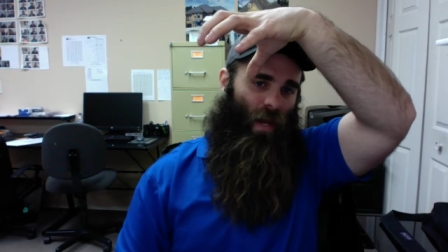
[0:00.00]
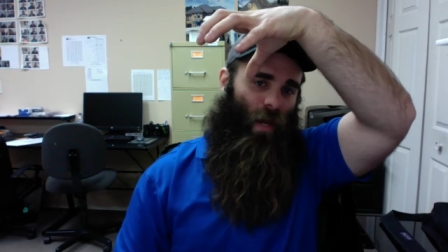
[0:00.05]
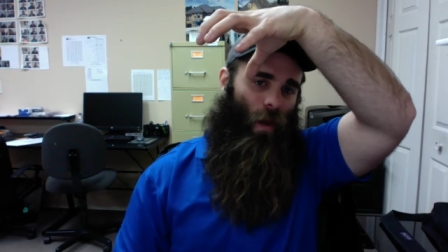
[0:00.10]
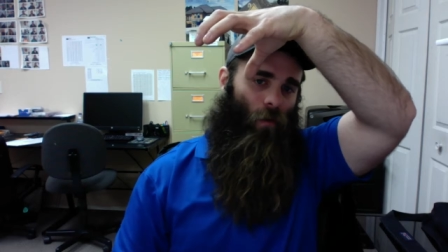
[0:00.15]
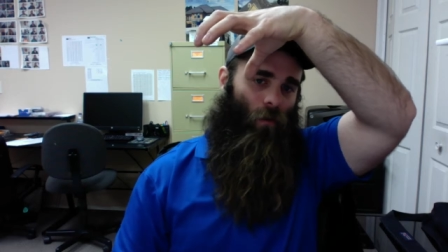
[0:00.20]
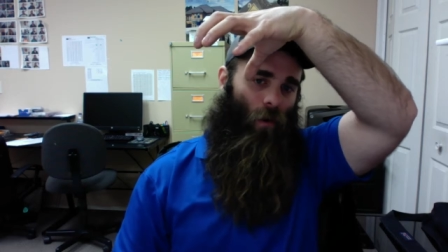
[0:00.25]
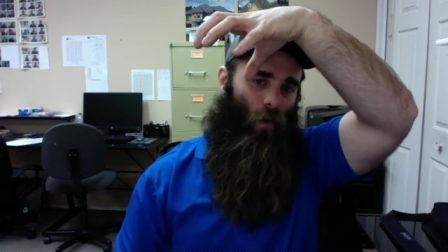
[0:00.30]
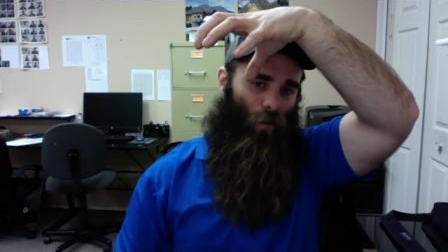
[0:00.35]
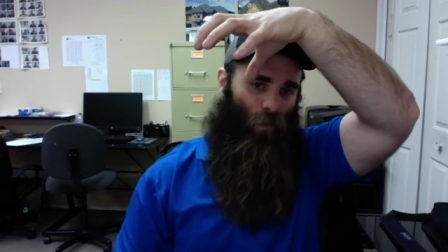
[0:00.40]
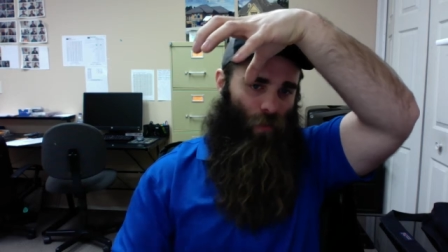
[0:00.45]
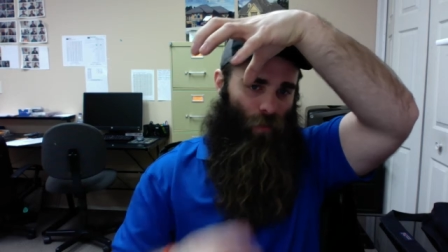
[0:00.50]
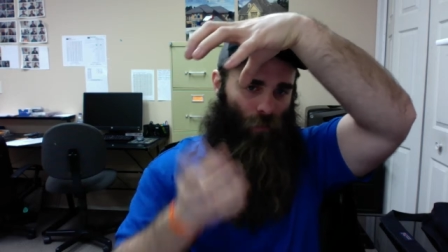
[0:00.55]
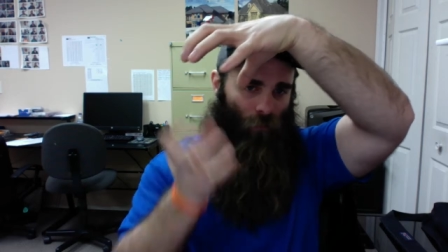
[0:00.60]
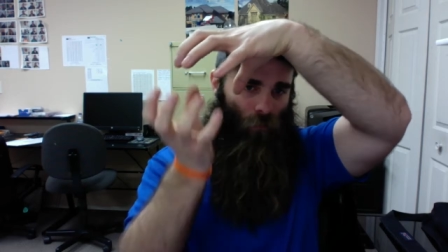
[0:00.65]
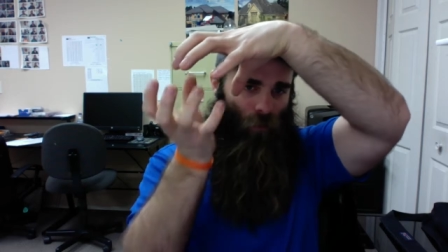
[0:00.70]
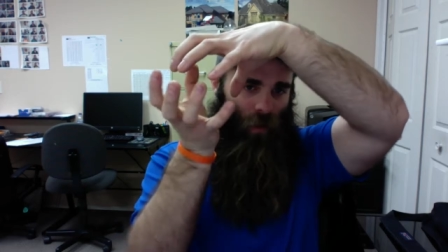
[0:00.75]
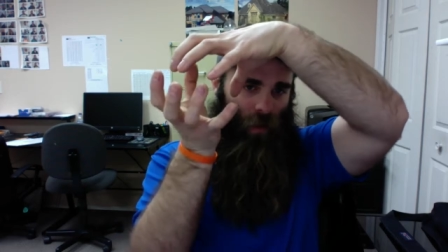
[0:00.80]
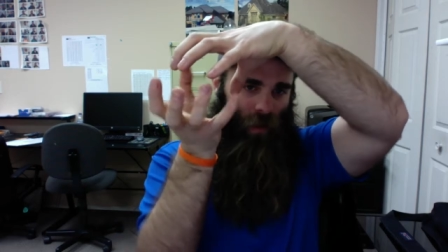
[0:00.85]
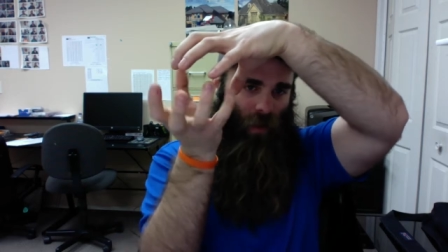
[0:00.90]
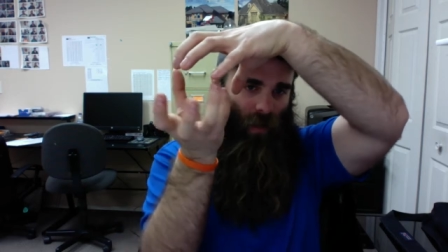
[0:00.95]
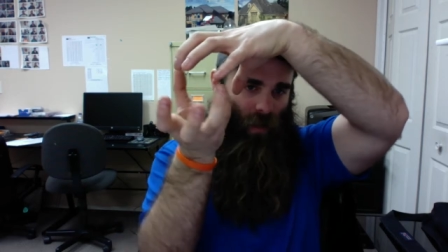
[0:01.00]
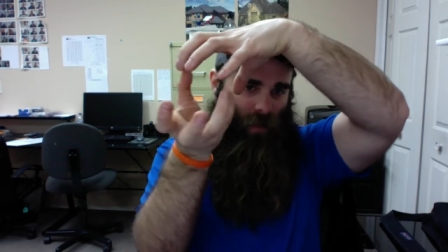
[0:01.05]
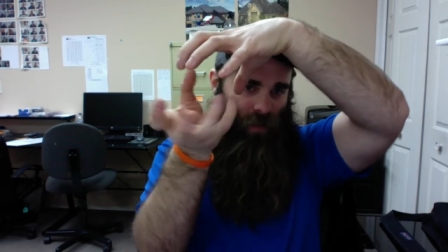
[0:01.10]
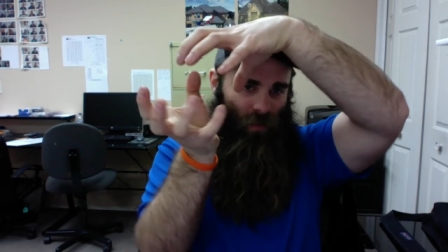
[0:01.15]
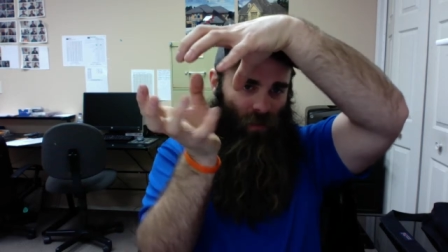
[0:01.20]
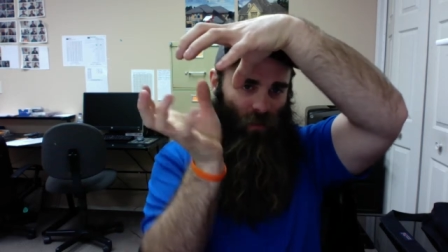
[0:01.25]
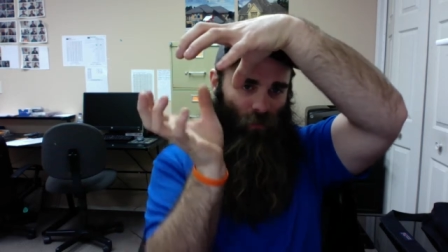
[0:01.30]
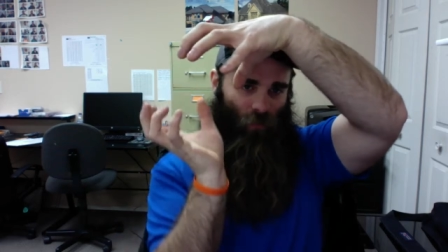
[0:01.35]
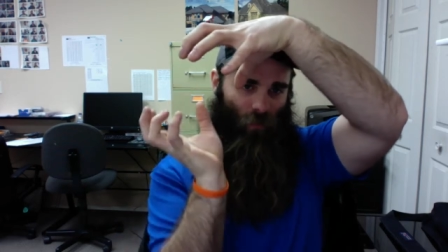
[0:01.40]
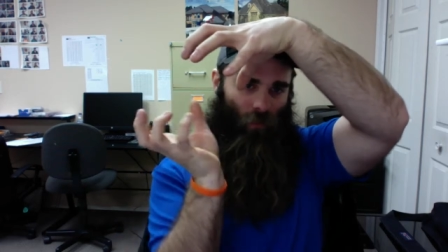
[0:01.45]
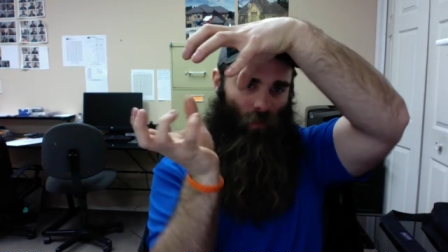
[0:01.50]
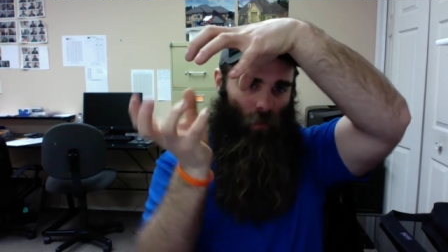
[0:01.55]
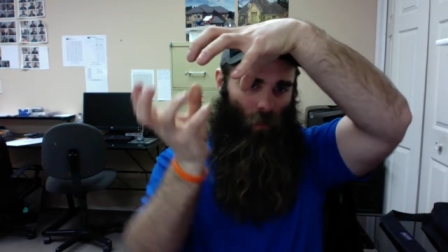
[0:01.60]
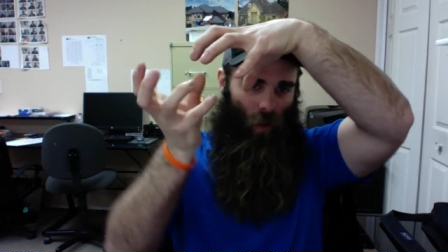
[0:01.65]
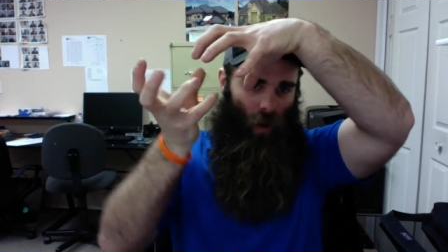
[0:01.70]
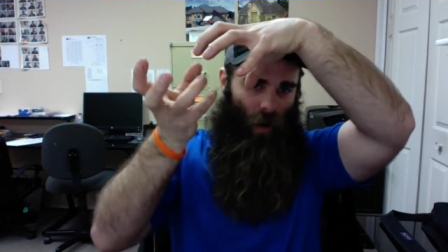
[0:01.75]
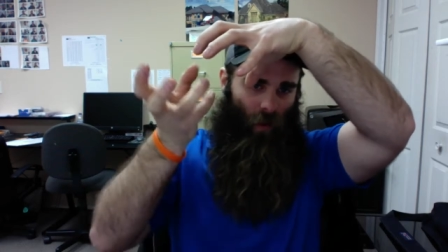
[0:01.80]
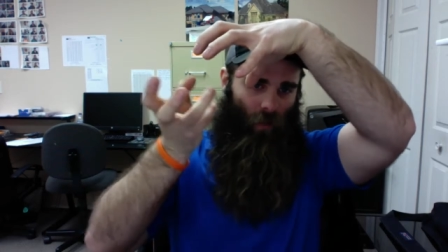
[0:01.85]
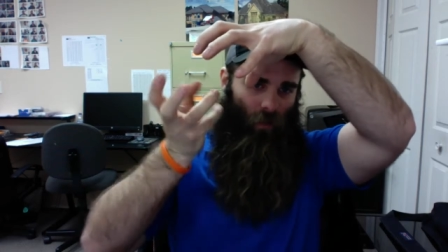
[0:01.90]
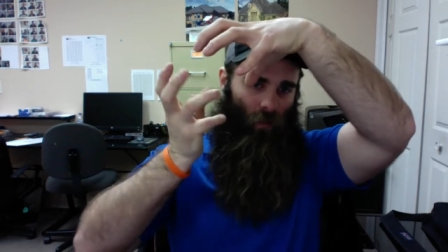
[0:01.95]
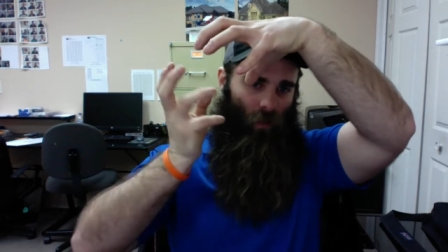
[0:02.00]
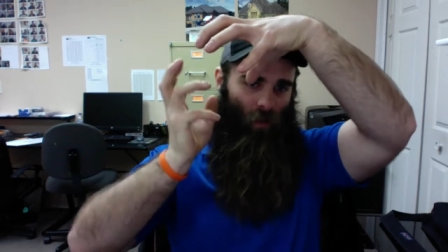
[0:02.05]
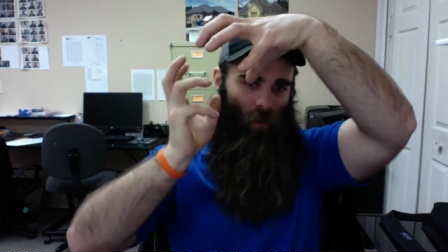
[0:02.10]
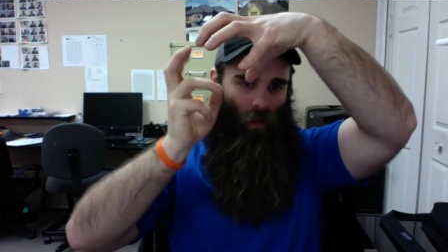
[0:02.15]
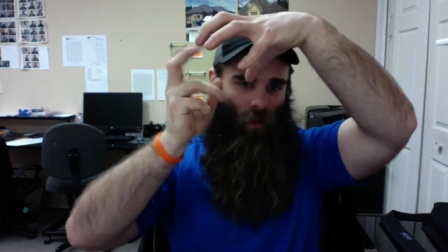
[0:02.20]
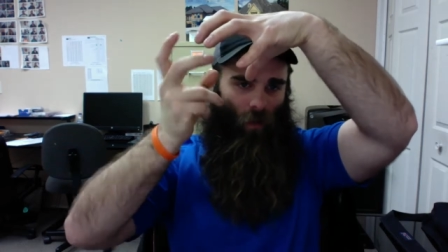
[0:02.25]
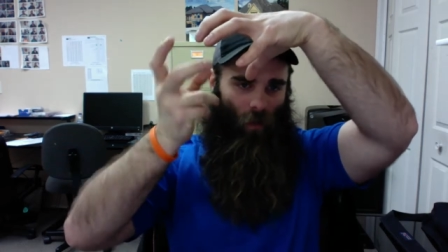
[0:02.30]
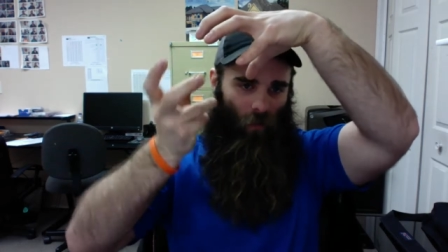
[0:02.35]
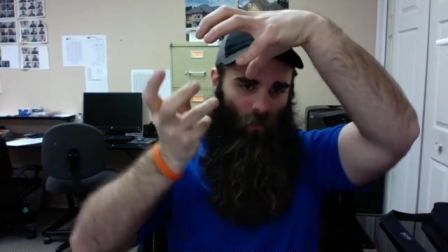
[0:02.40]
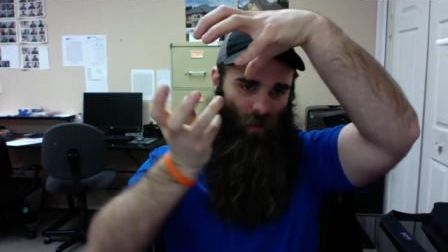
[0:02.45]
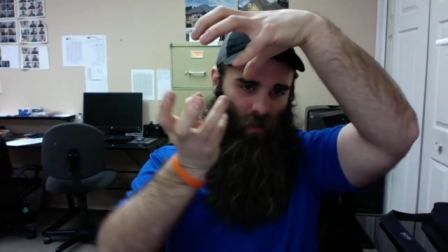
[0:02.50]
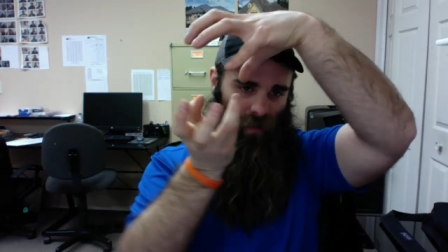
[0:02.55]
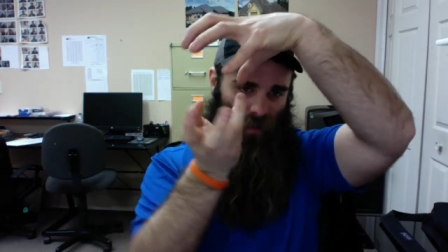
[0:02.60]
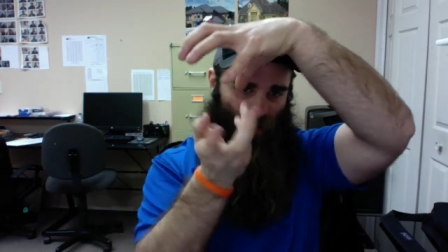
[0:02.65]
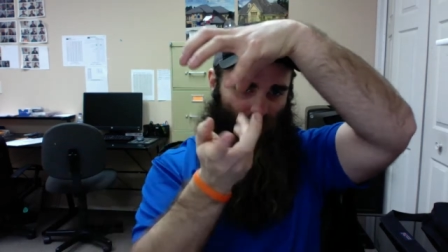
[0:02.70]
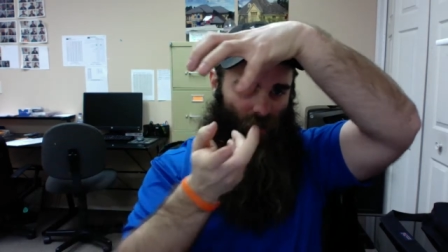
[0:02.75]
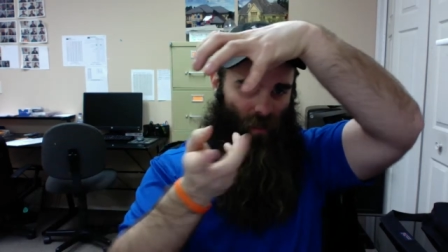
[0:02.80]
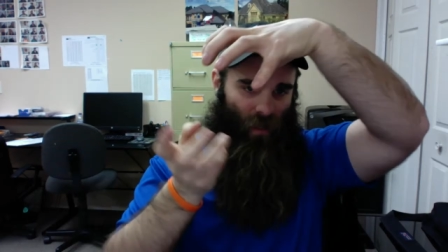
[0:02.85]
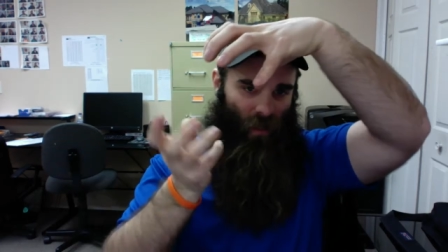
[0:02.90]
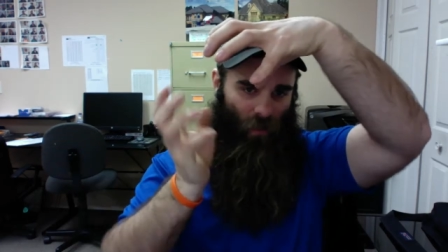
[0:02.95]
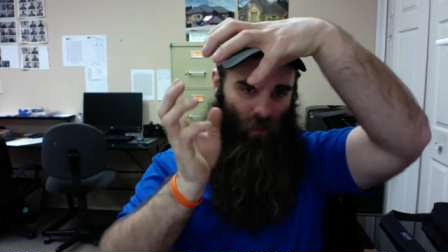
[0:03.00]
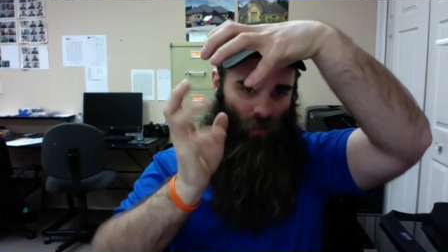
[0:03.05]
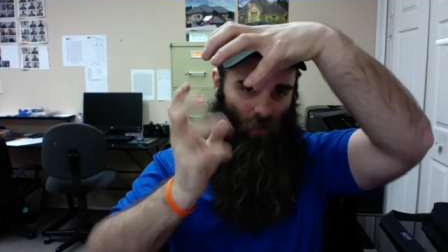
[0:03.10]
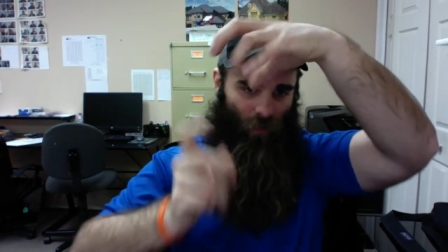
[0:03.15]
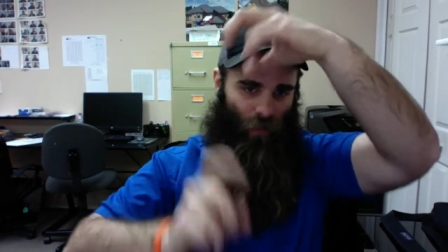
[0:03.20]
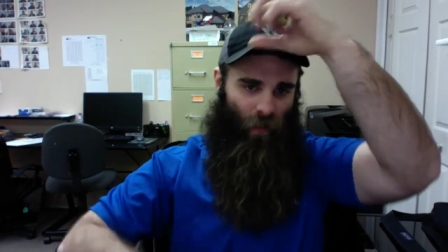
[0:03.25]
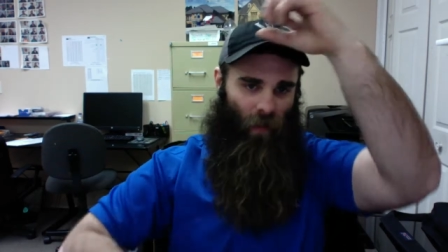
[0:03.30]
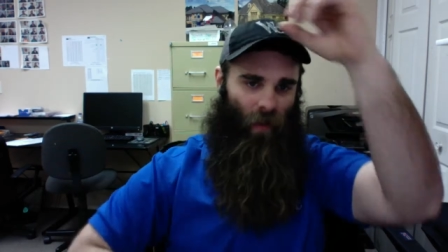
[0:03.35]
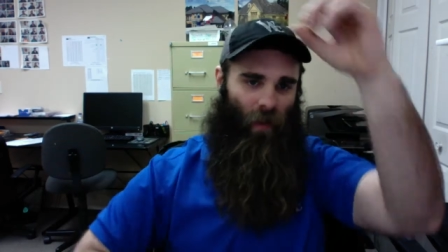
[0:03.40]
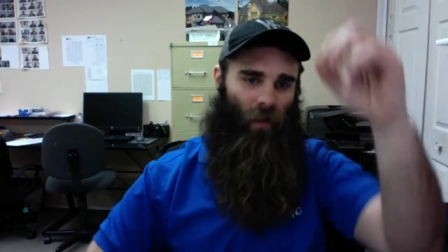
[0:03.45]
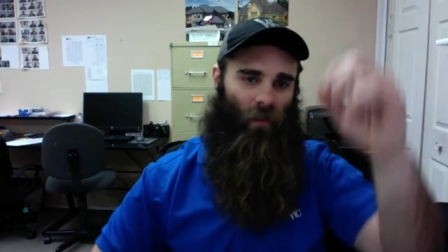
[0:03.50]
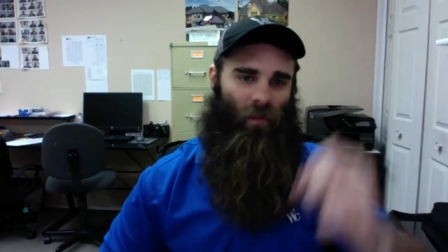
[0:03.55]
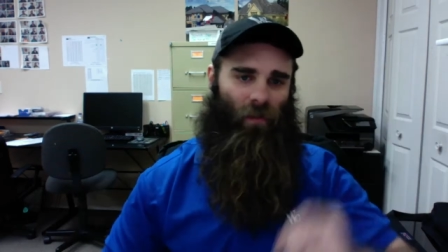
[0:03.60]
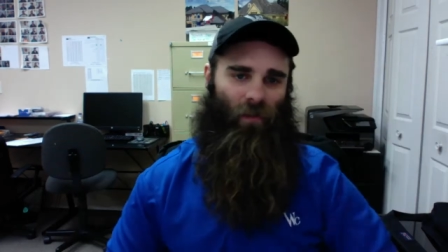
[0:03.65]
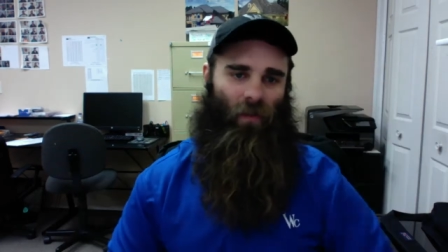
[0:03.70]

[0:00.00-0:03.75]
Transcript: Hero 3 that can swivel around and look at all these neat little things.